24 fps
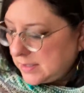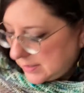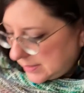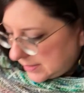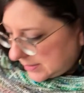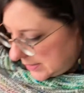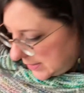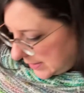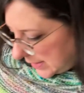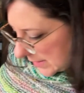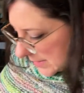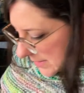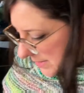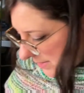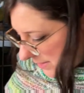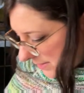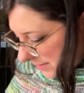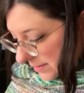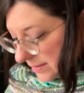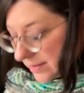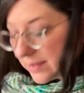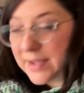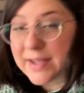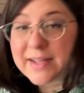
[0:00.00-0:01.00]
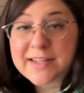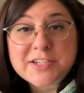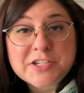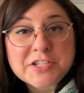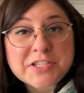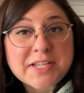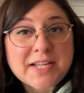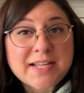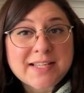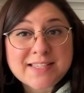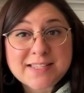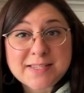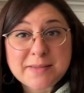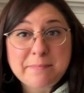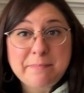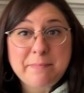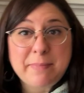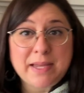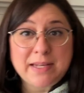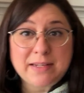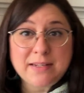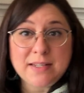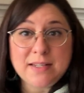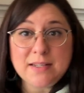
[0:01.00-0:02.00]
The next, I just had some
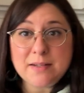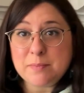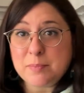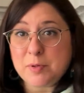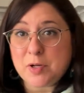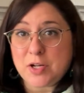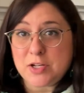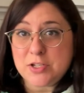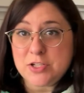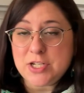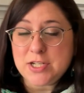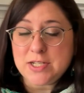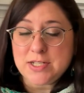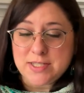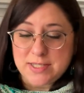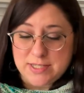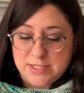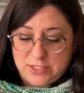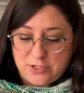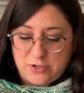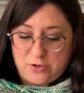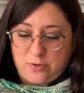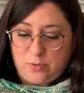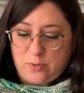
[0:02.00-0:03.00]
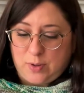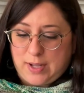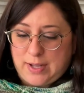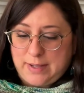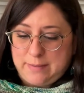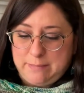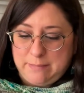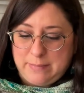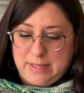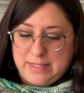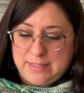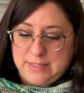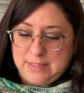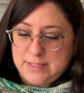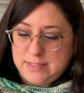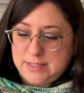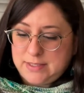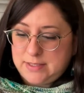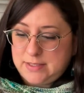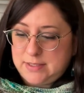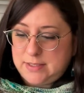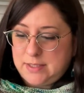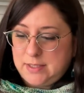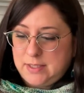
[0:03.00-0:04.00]
mending projects. So I
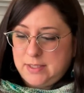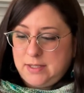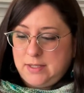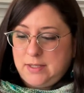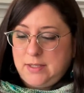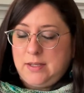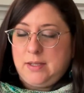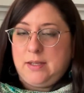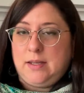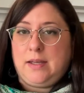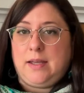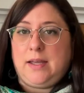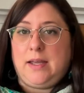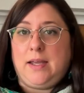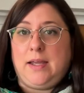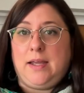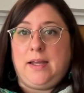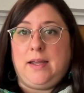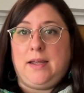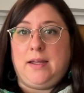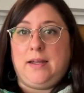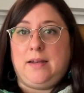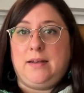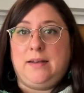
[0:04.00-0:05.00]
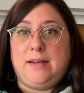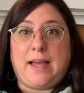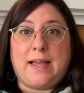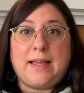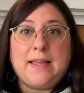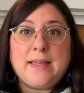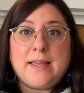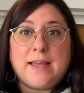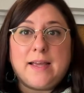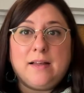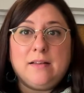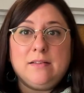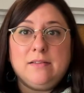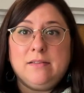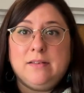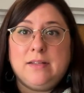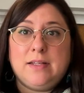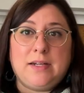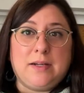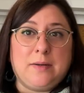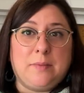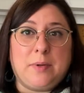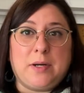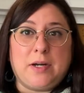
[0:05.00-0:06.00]
mended a nightgown
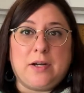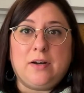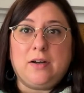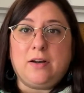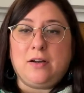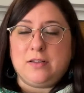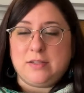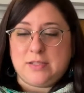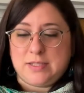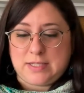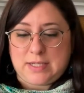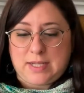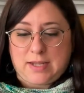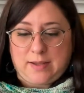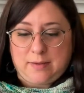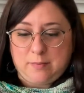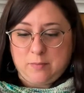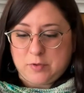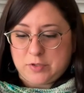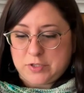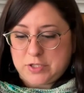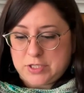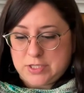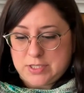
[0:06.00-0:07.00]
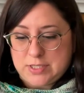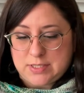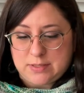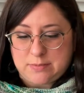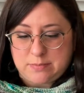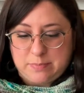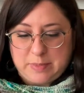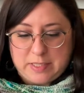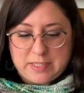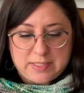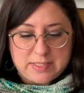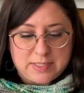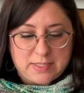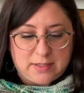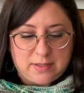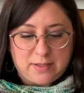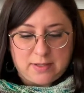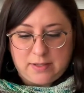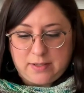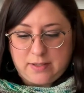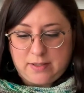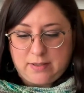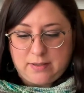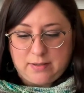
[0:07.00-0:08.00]
that I wear all the time, which is
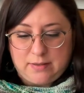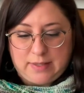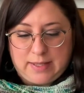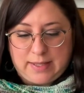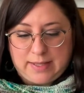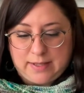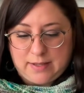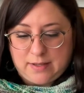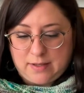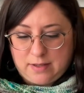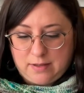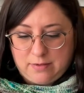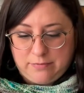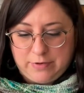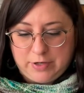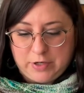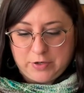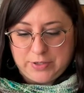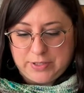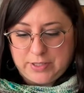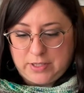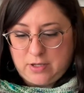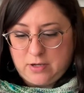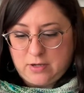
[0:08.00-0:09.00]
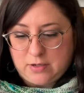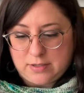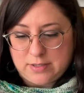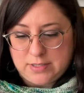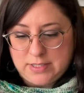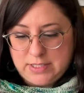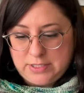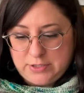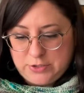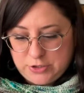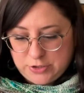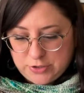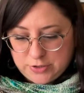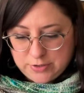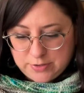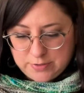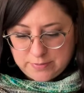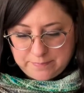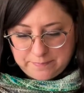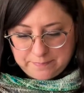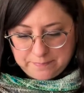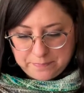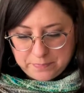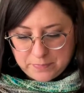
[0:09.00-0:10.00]
basically like a very long
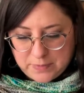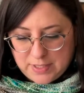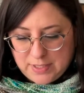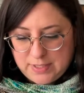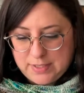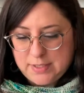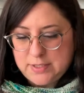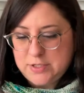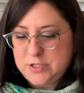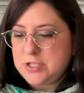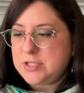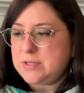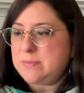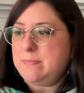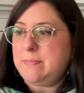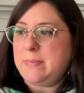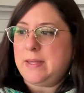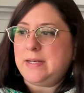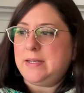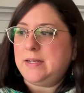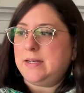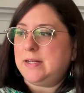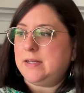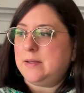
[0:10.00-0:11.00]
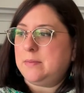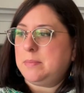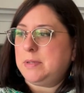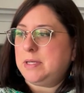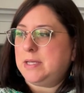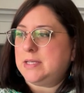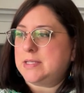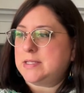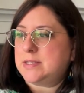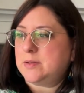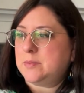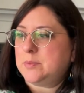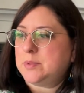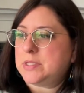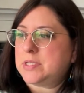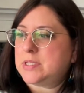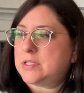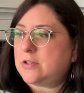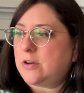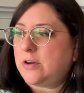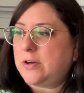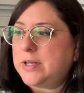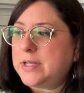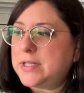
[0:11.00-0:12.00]
t-shirt. And I just mended it because it was
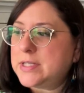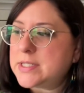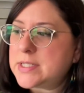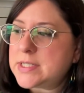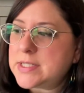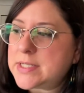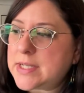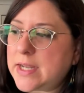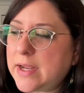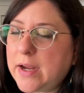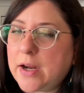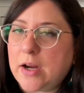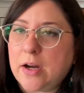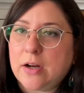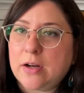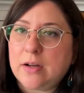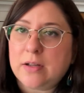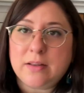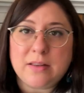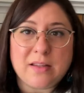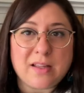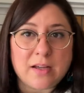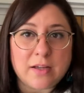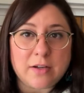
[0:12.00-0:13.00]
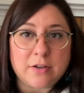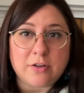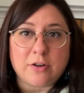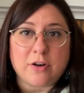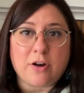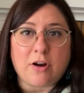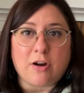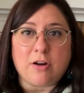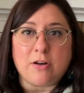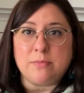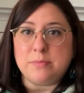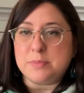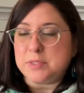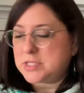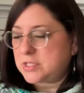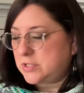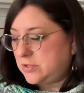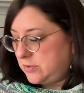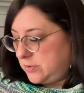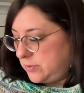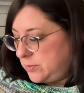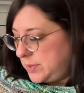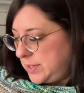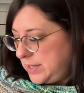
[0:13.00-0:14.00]
starting to tear in the underarm.
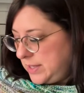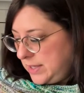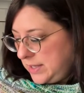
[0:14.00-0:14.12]
So,